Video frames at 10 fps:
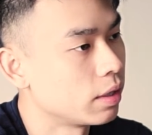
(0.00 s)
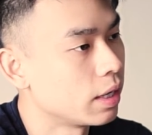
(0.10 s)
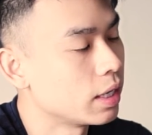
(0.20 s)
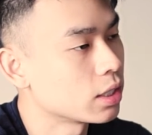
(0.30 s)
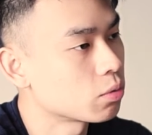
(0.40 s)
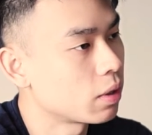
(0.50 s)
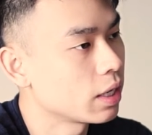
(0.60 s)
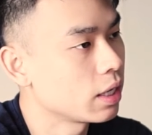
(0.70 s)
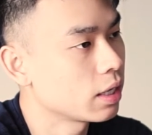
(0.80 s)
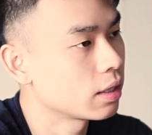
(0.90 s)
Right, and that's
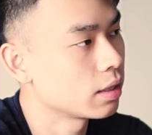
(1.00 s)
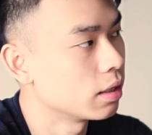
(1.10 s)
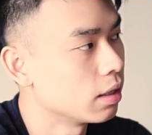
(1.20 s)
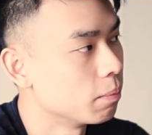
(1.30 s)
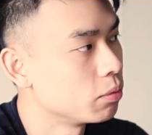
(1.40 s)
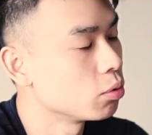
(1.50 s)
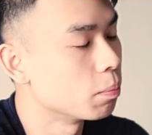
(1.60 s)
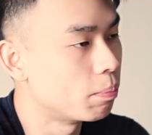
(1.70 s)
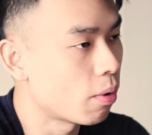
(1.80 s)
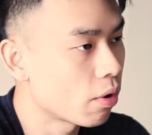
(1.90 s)
why to
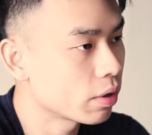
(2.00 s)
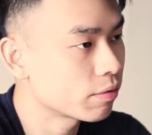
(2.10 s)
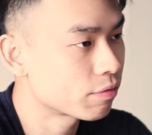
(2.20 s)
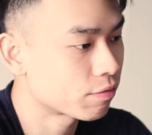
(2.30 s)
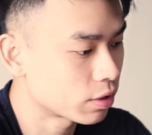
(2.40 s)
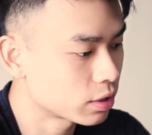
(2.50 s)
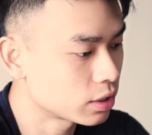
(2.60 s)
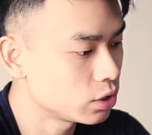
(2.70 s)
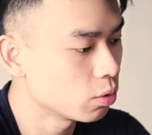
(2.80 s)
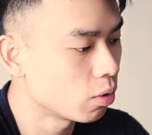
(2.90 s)
bond
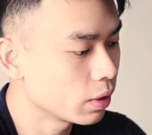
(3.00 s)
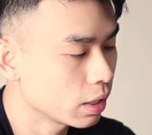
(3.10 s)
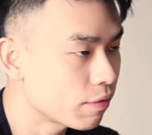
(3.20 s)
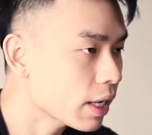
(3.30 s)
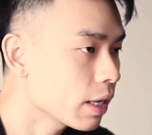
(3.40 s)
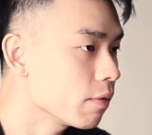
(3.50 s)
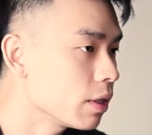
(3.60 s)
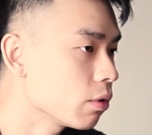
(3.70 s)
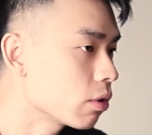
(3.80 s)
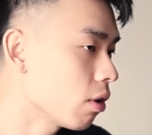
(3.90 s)
first, in fact, even
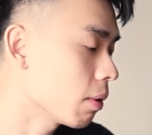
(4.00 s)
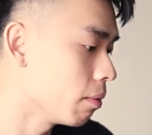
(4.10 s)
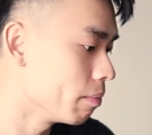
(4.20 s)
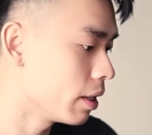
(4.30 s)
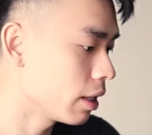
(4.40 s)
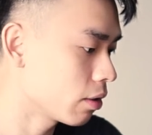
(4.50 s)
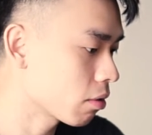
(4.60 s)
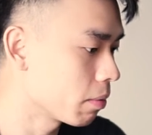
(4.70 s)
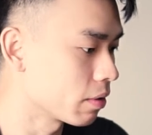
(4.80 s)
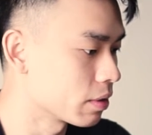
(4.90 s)
don't talk about BNI,
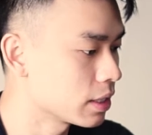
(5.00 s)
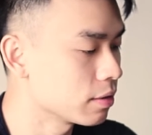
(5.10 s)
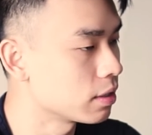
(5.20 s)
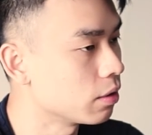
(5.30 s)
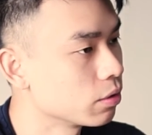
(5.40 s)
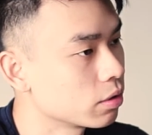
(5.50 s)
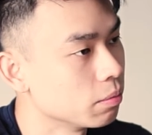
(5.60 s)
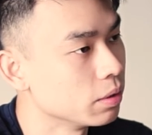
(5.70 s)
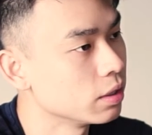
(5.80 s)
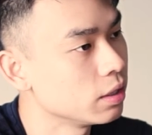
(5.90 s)
talk about ourselves, our own
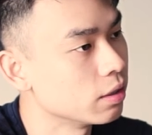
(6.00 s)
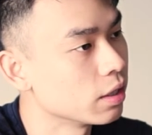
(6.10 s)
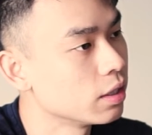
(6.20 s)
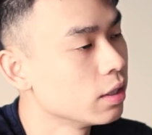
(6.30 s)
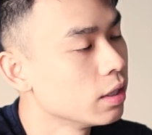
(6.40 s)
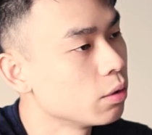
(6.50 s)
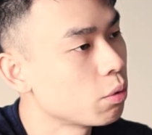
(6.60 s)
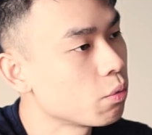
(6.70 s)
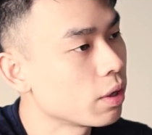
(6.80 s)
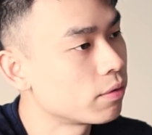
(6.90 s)
community, right?
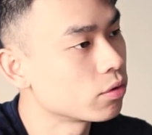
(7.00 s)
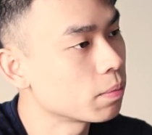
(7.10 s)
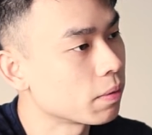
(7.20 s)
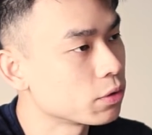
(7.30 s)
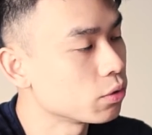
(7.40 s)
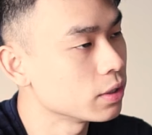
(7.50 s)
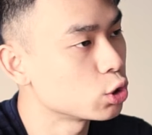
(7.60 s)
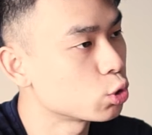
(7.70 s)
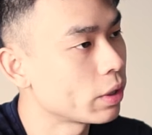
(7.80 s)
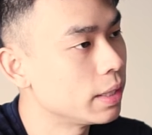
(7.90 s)
When we have a group of students,
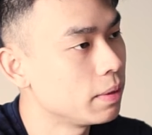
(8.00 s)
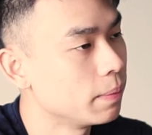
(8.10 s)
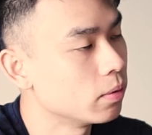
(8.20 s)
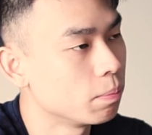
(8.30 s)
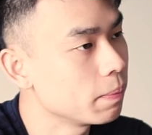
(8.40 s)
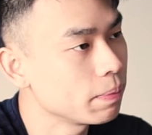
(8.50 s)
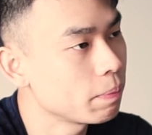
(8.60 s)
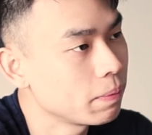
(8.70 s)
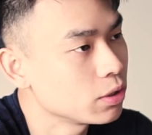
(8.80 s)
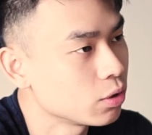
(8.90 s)
20 people,
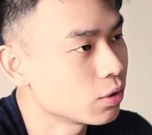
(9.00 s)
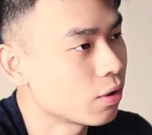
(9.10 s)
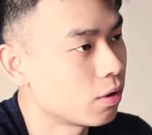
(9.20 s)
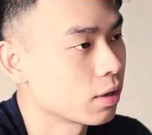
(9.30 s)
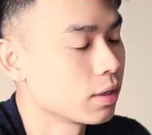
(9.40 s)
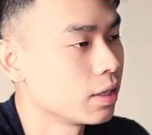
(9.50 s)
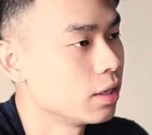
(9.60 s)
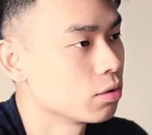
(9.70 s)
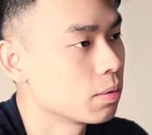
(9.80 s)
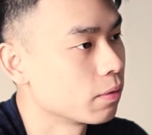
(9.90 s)
people just don't talk. In
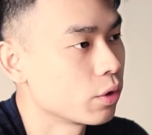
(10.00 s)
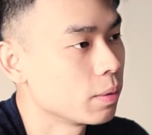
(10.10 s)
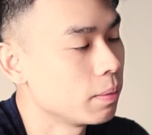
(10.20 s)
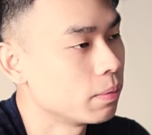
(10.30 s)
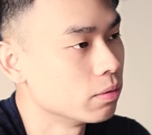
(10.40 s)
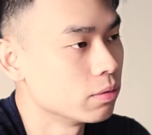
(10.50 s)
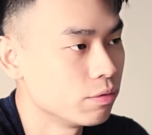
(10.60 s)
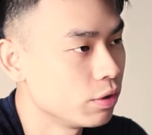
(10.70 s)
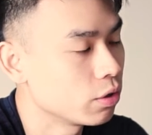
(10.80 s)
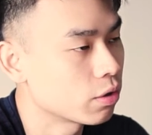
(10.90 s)
a group of 20 people,
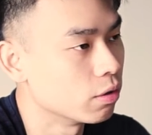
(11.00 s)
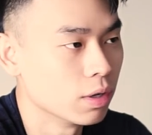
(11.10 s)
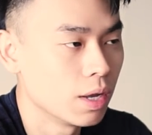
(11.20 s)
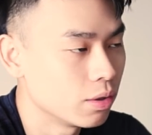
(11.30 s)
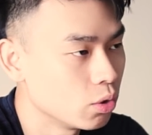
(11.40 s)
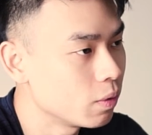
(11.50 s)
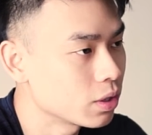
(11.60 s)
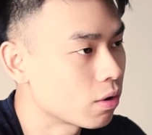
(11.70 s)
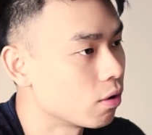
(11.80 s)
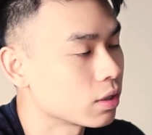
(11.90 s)
video call, no one
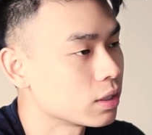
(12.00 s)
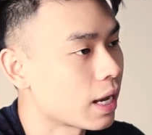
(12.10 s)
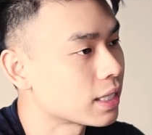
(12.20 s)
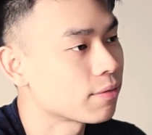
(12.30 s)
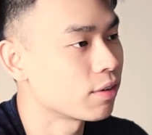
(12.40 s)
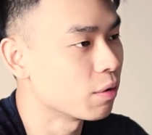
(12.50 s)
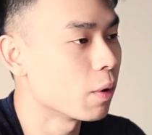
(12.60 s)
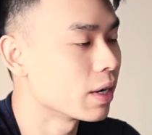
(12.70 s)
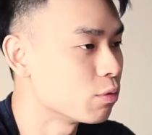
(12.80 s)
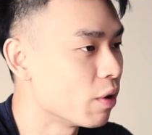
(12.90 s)
talks except for that
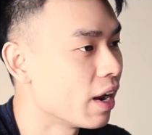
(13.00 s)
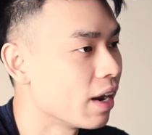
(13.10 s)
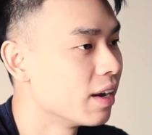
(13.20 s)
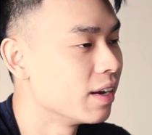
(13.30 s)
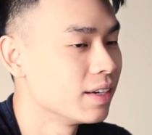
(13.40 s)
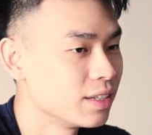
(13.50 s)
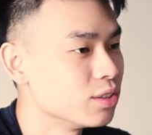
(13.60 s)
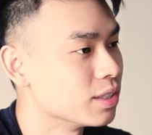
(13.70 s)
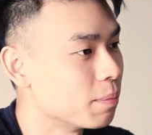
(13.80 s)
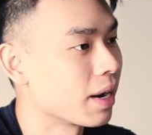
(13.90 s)
one rare
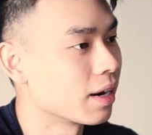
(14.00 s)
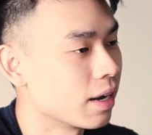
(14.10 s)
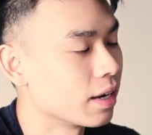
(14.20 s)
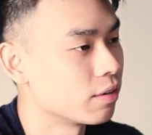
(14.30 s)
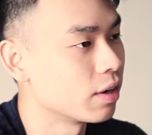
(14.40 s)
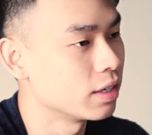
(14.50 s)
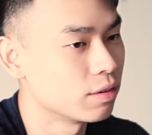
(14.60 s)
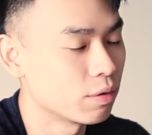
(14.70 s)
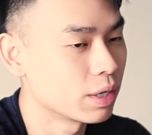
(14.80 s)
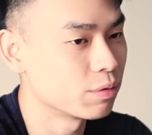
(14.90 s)
smart guy, right? The
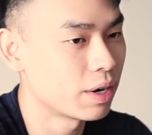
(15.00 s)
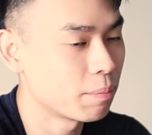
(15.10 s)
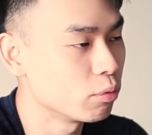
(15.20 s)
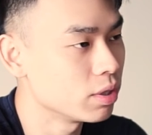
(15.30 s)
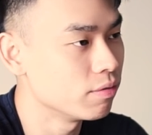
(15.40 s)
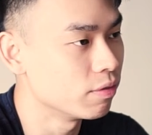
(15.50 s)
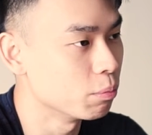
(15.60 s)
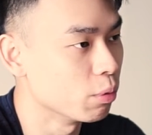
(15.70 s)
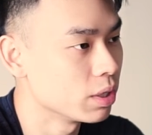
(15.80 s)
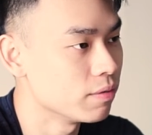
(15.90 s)
one rare
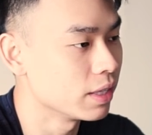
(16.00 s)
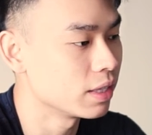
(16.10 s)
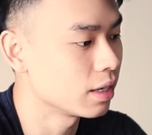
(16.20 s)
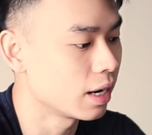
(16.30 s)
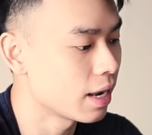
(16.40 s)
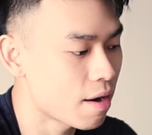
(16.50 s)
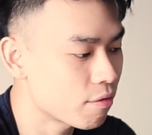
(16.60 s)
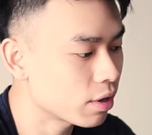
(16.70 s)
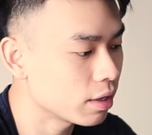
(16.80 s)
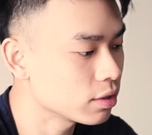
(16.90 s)
motivated guy.
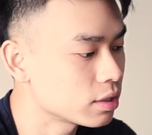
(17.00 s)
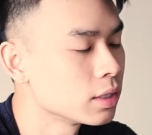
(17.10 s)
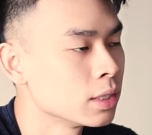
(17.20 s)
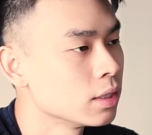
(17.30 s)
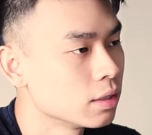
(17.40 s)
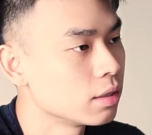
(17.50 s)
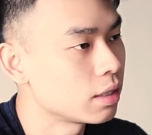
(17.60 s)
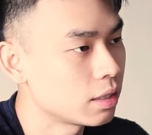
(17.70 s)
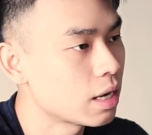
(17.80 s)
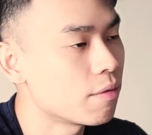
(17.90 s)
Everyone else,
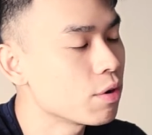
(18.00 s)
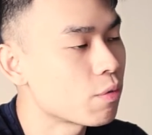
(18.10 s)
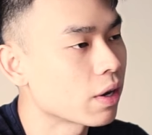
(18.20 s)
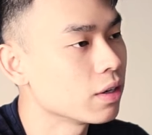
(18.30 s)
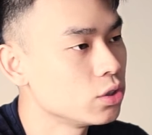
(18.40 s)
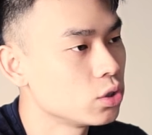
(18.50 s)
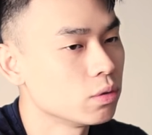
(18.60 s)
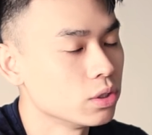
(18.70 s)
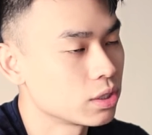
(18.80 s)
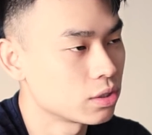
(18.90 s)
every regular Joe
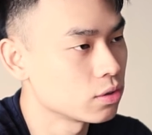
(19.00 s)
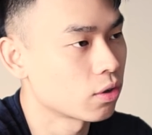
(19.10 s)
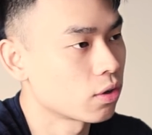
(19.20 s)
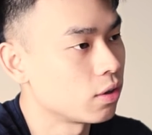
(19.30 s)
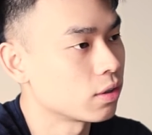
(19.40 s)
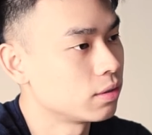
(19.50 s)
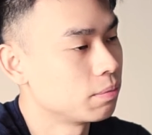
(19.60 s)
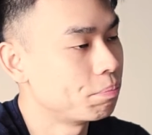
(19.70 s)
will just not talk.